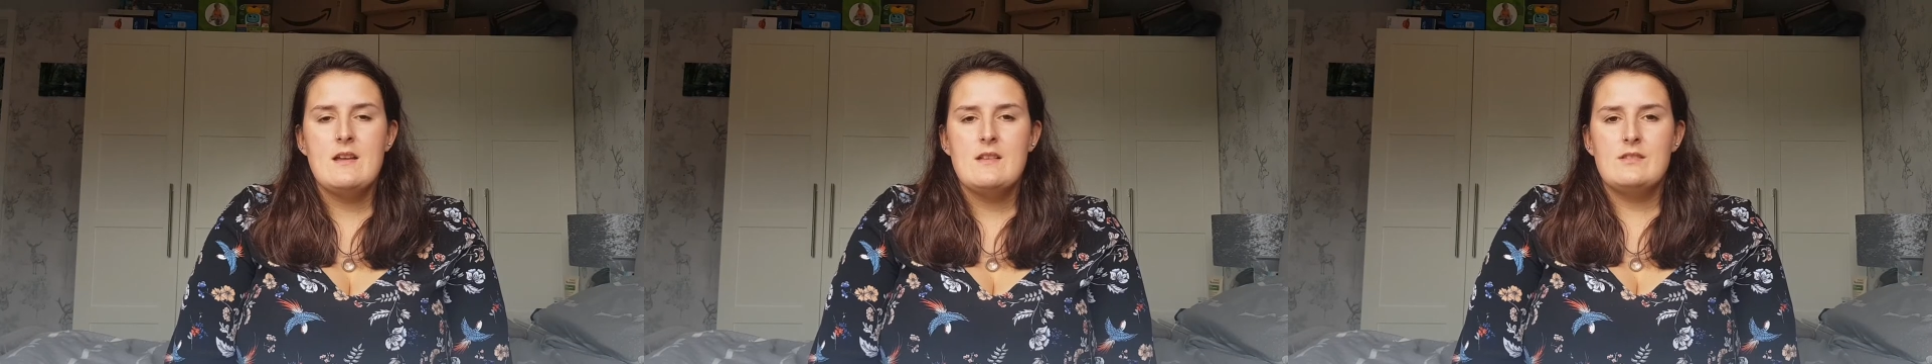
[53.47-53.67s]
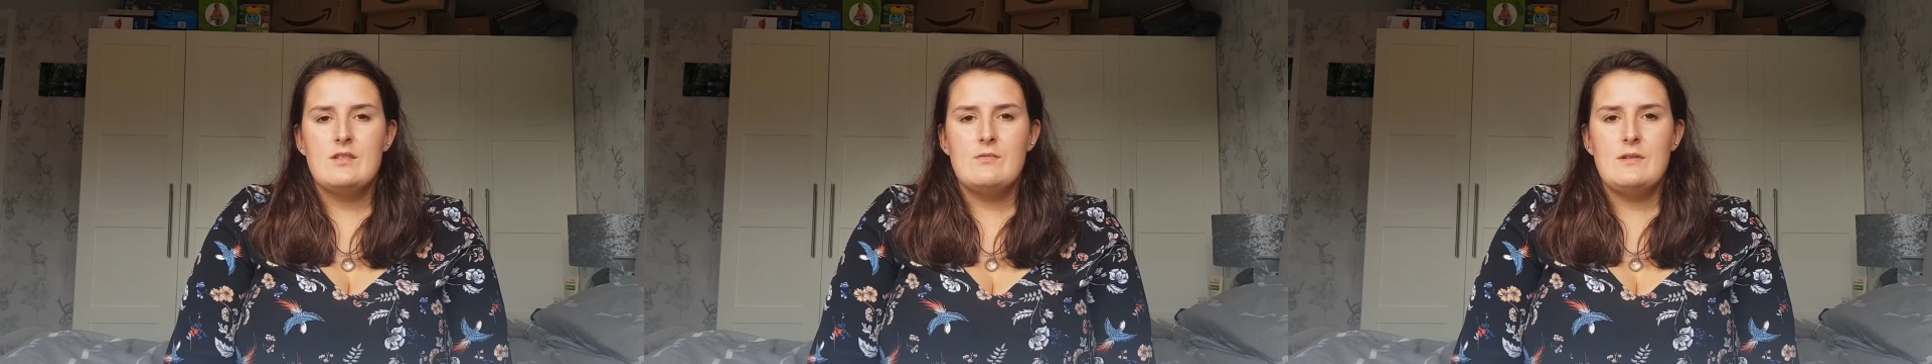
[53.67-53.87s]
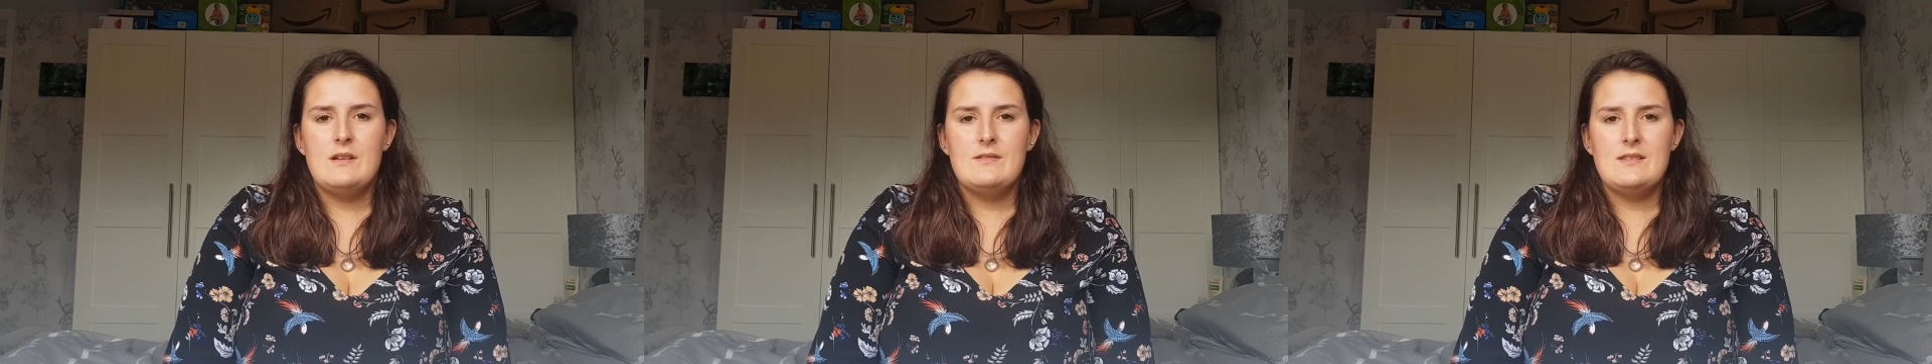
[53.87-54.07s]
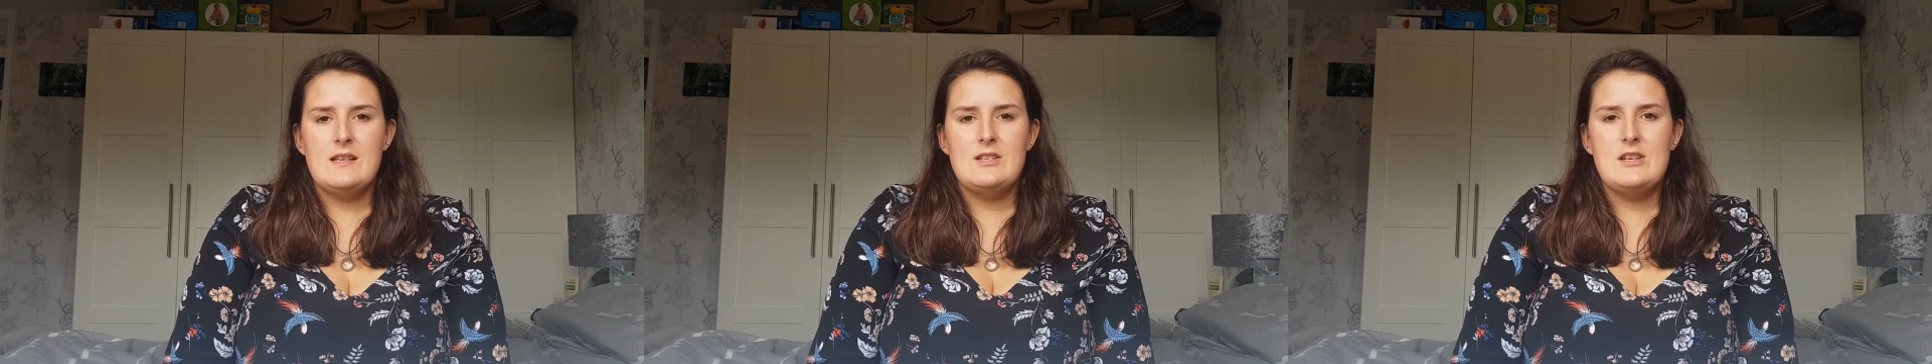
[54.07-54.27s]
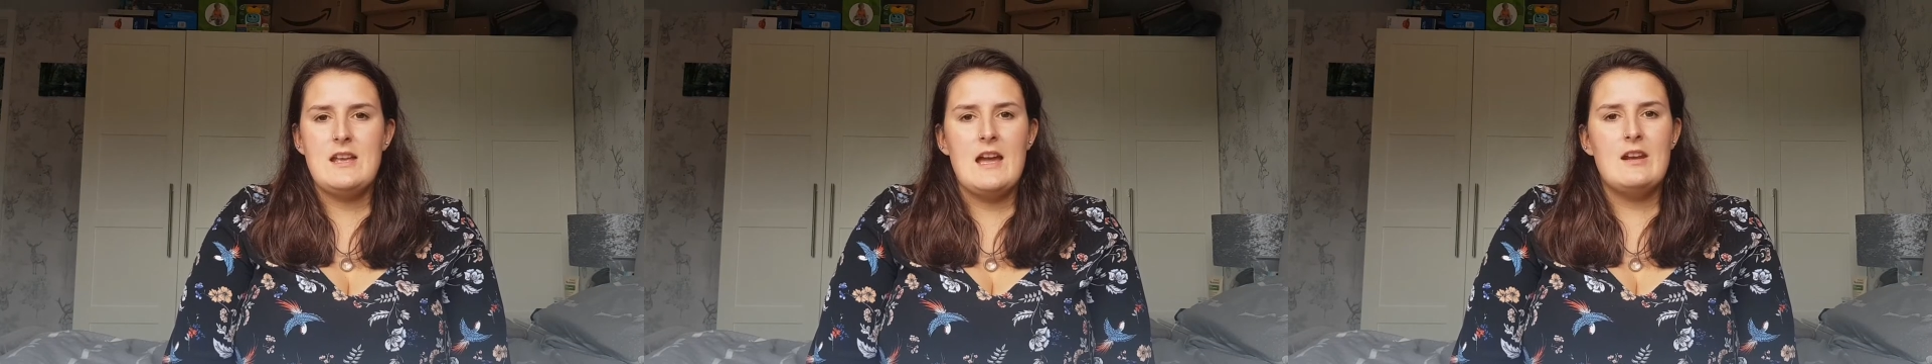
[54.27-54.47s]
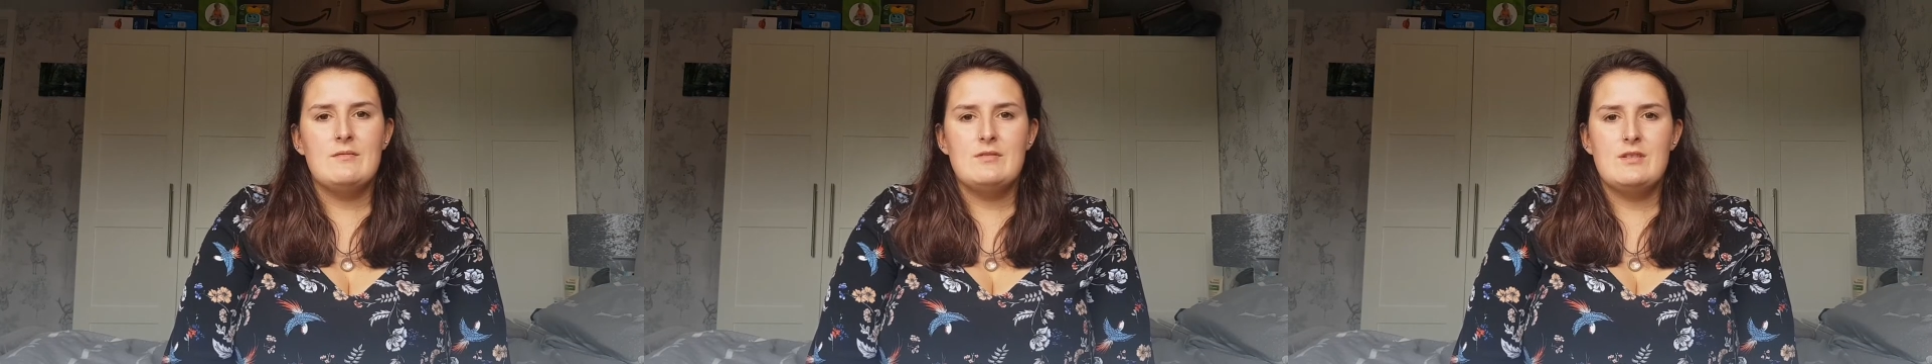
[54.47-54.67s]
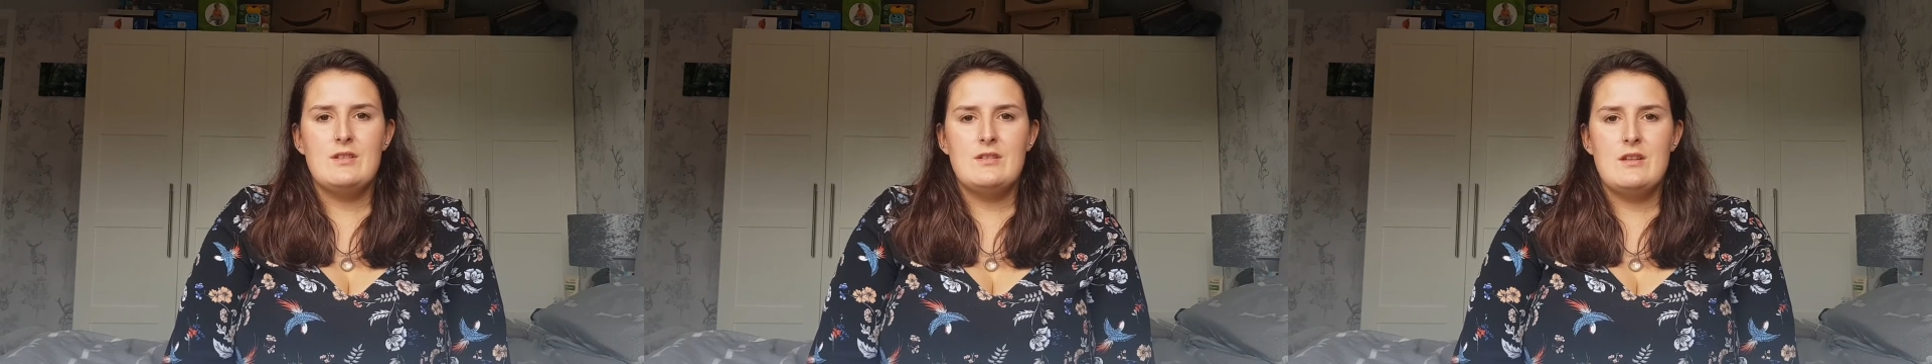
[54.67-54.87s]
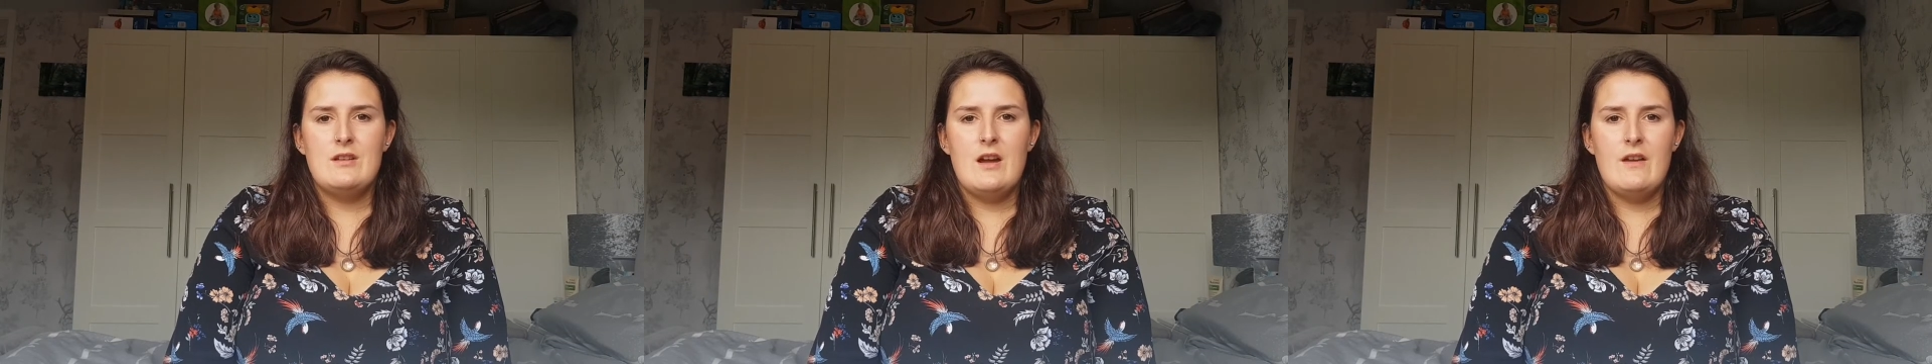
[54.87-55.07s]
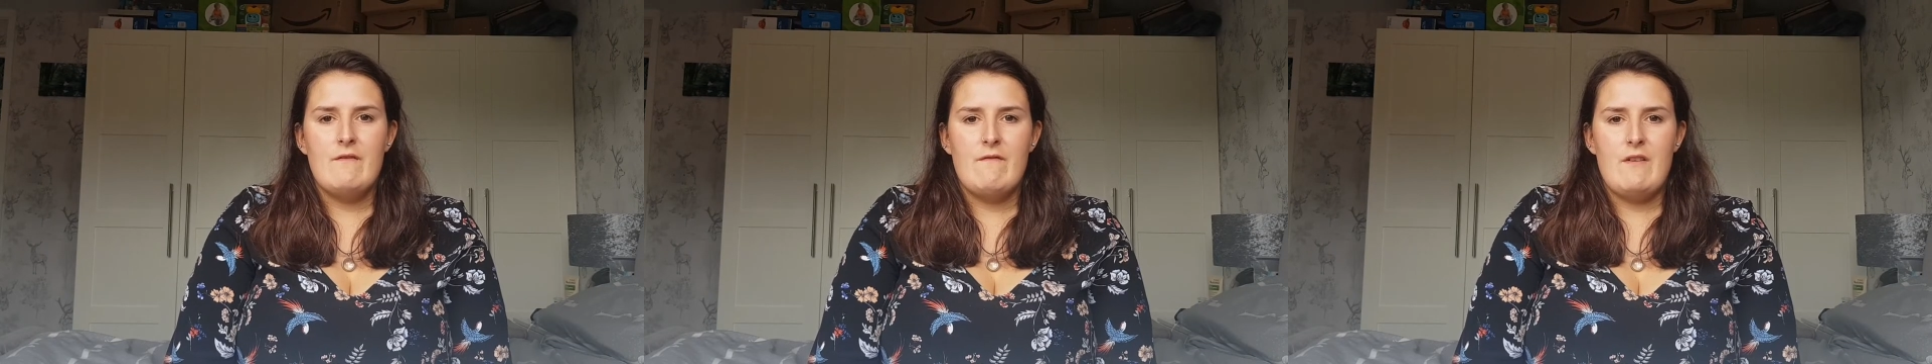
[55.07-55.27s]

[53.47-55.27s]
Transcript: So when I was actually getting up to do the night